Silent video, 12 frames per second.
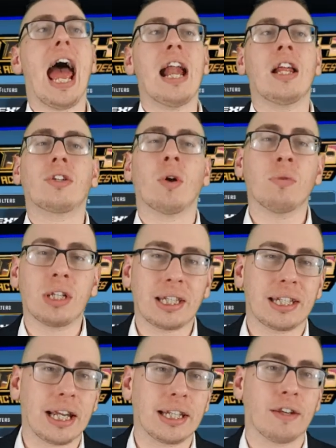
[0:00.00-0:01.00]
and its own
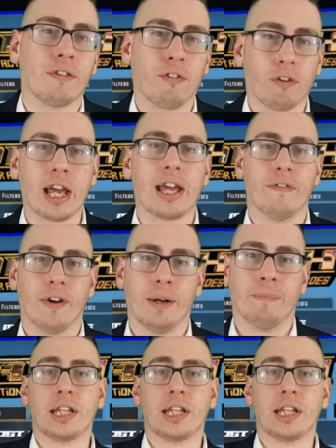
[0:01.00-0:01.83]
distinctive flavour.